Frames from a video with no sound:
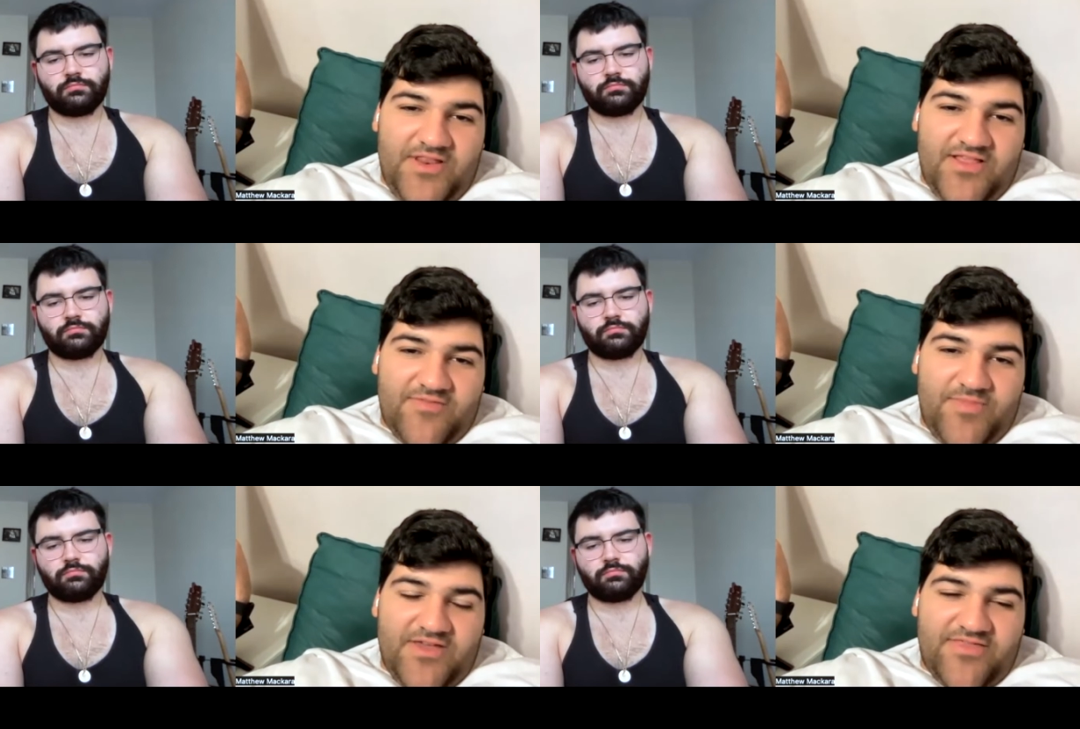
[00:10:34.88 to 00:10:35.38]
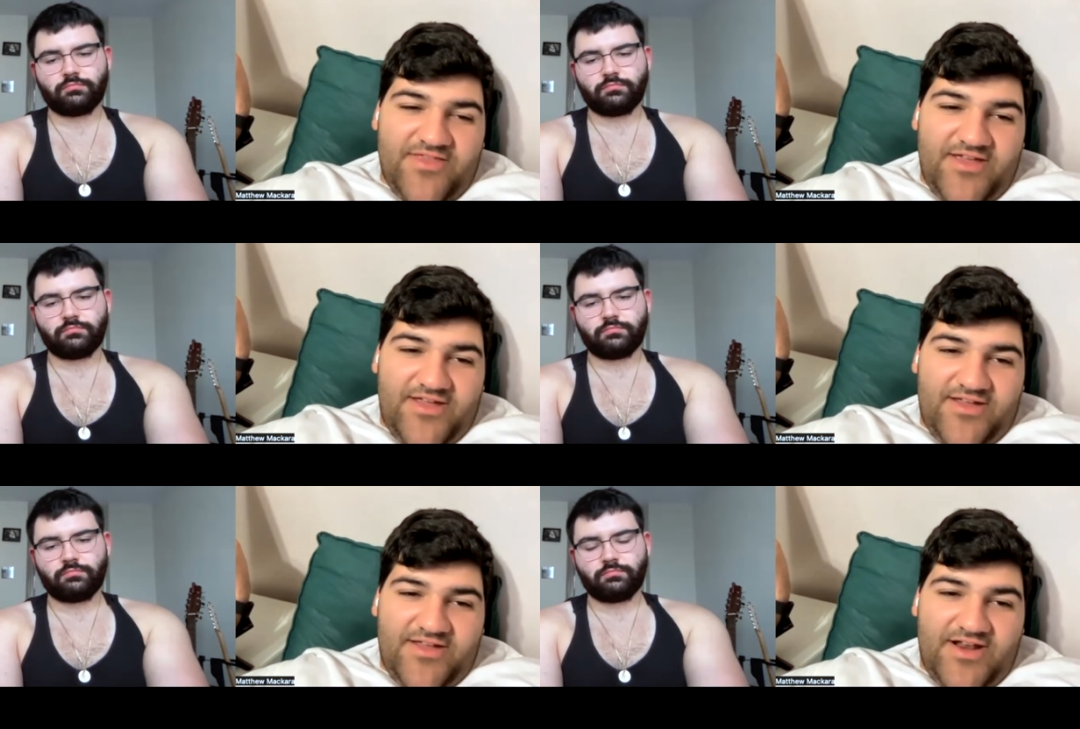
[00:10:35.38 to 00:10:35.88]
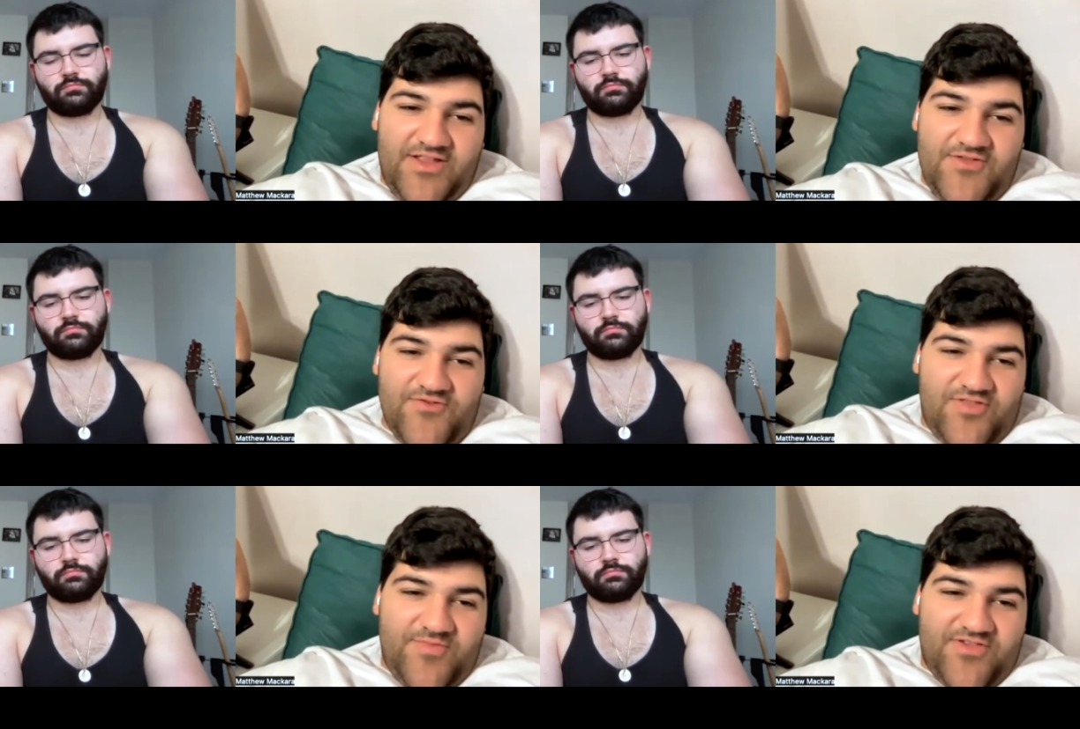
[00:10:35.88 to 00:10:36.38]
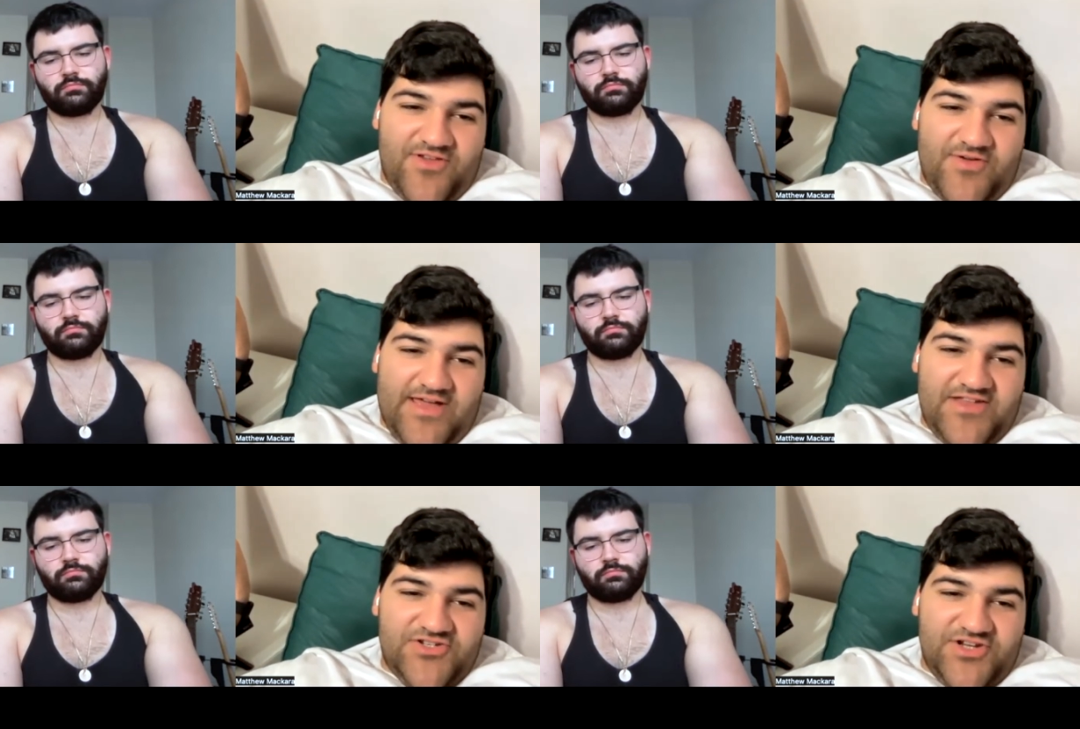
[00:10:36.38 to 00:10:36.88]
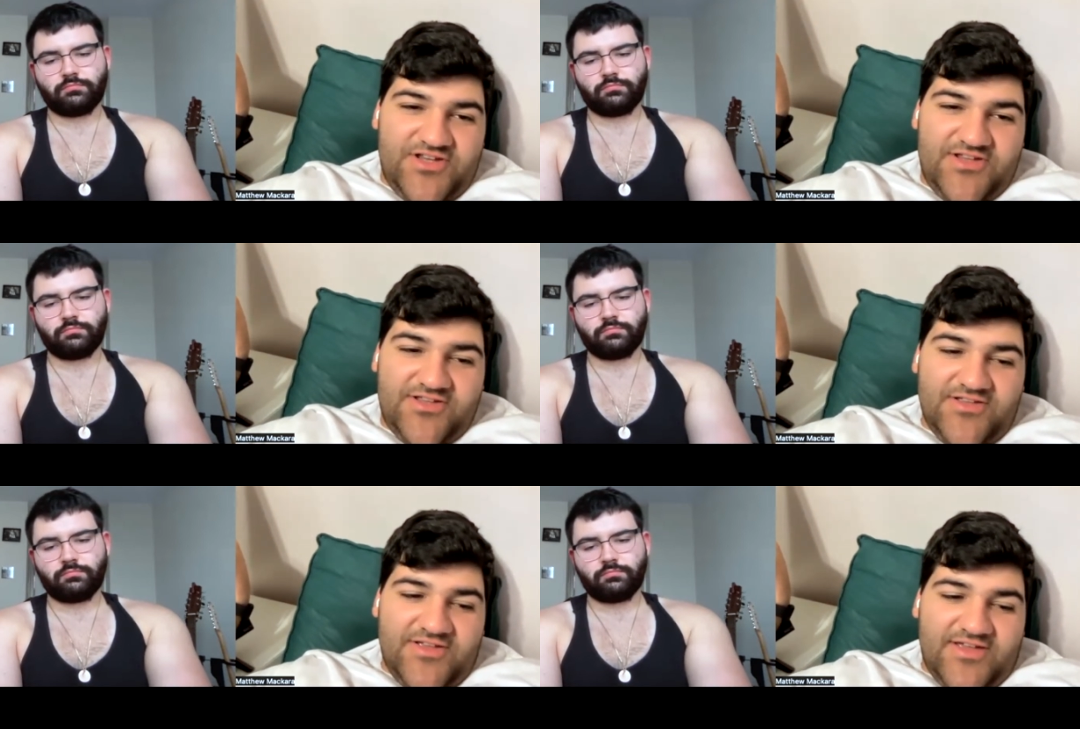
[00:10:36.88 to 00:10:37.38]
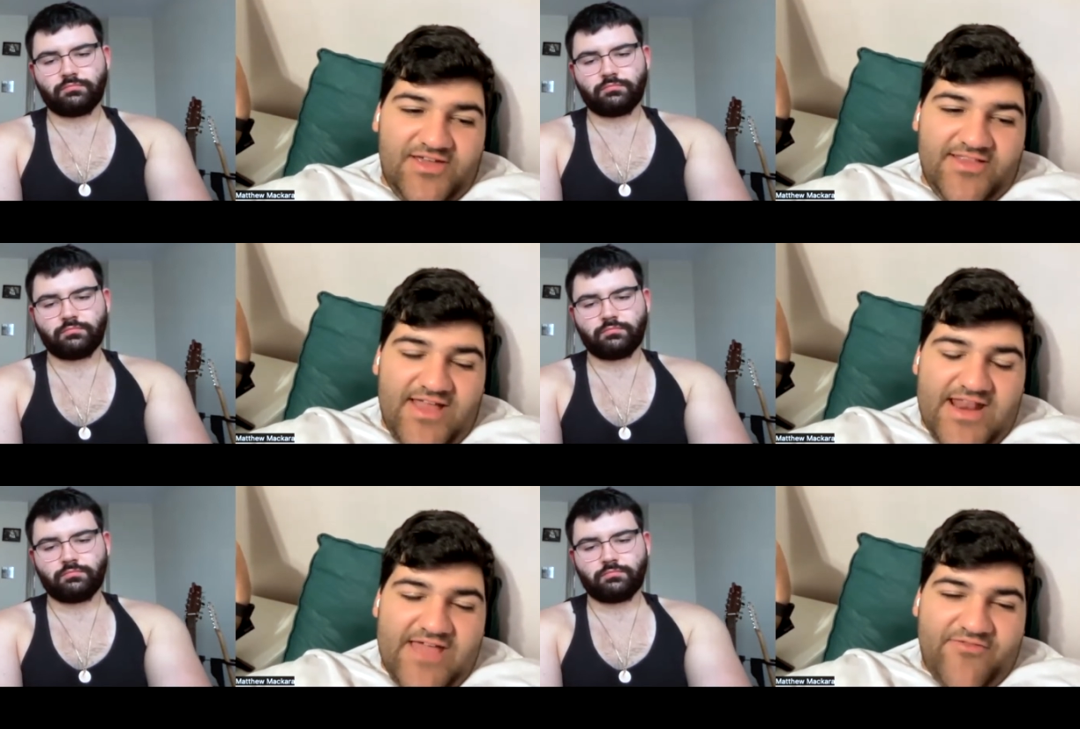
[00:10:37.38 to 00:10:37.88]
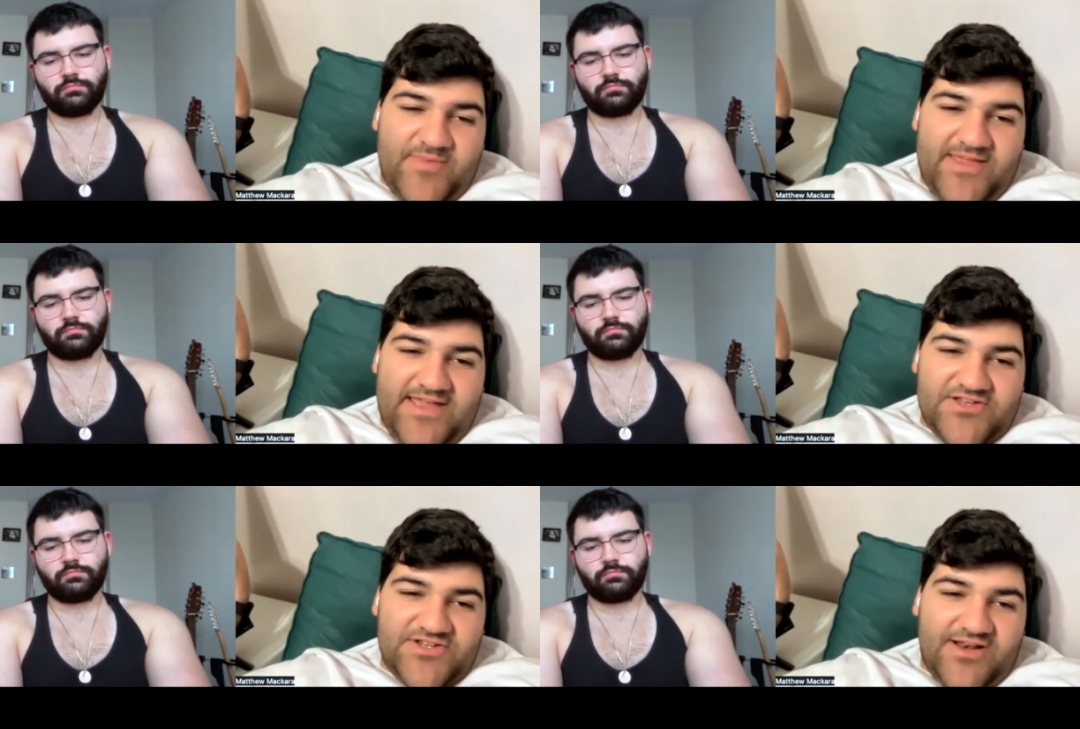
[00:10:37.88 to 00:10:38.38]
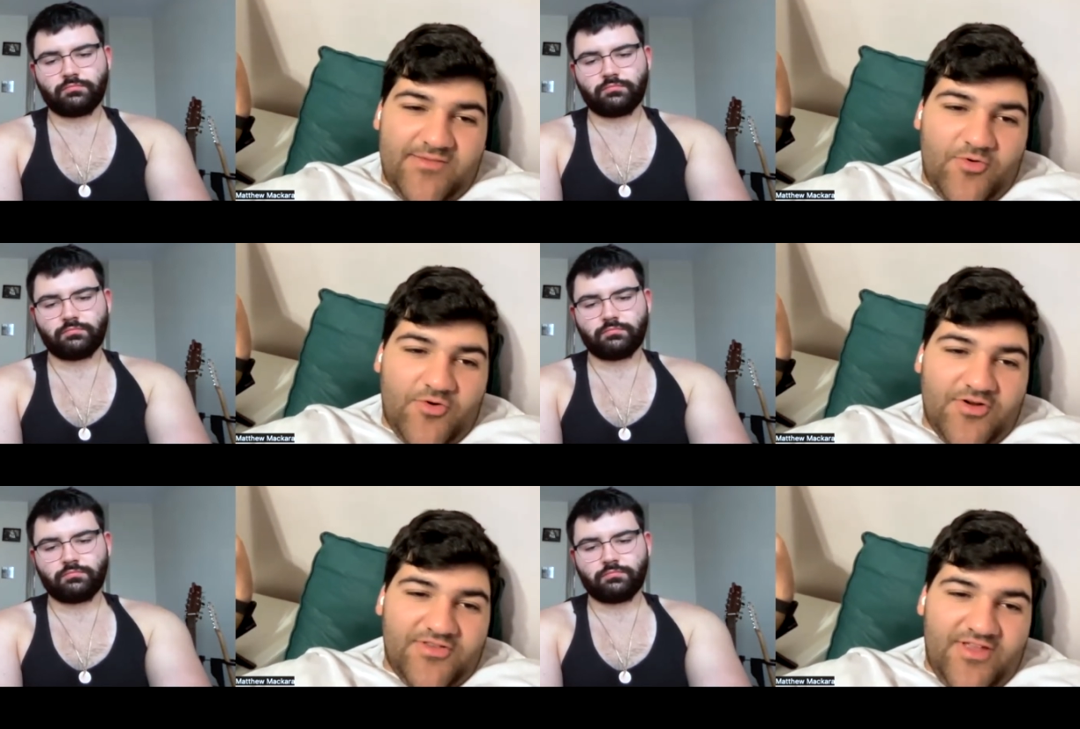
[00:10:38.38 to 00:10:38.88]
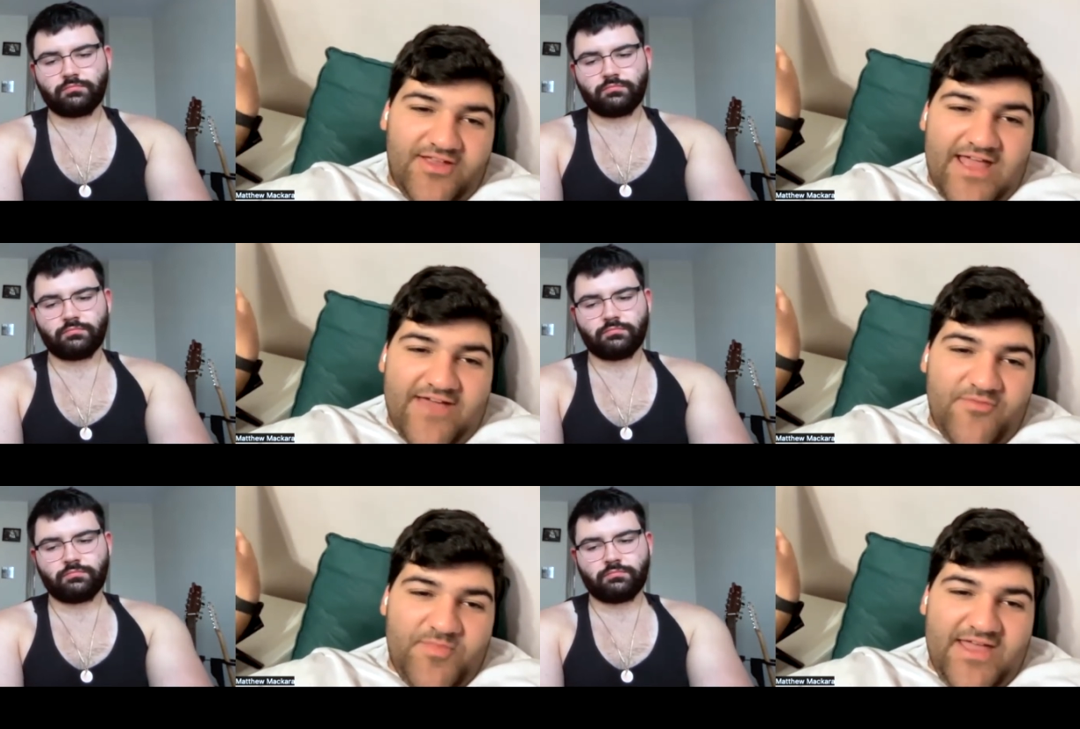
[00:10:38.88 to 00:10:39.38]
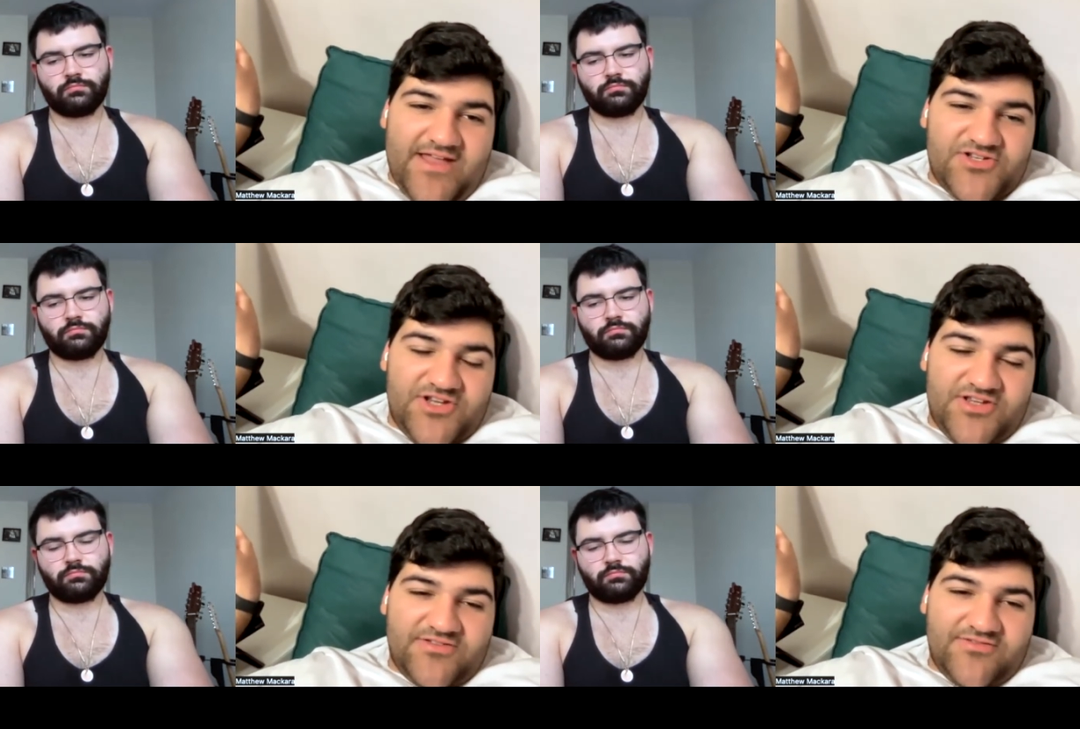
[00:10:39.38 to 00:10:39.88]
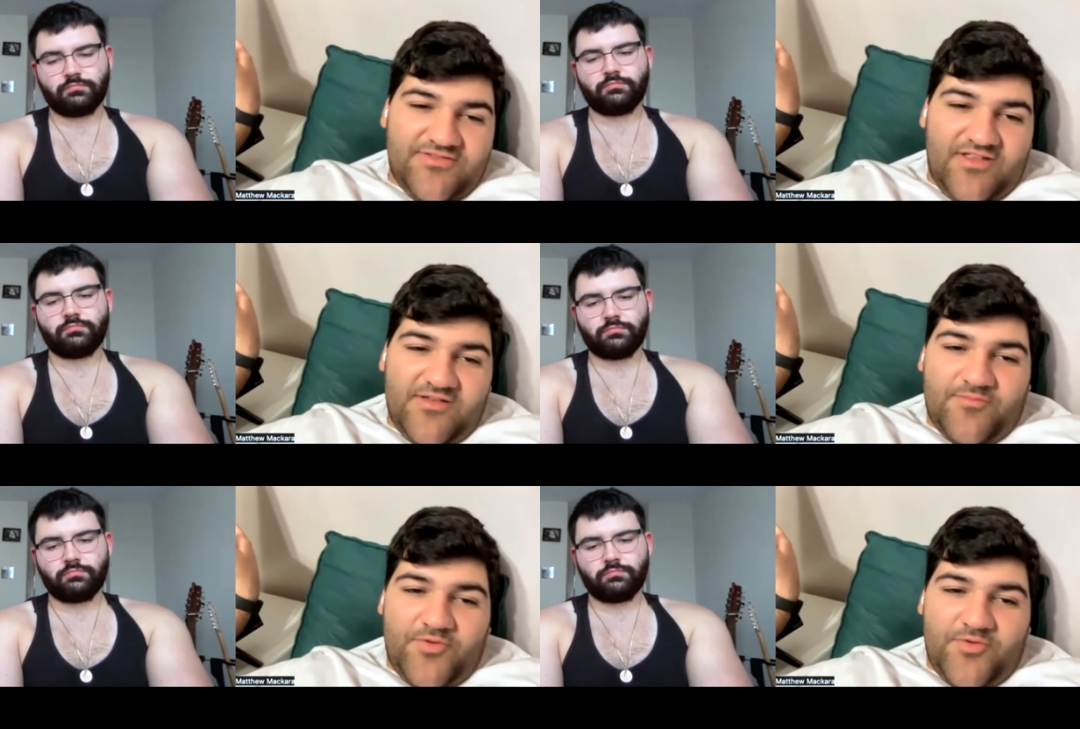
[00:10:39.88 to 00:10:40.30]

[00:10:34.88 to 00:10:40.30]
Speaker 1: be this big thing? And it used to be so edgy and not have it be edgy anymore. Like, have it be edgy. Like,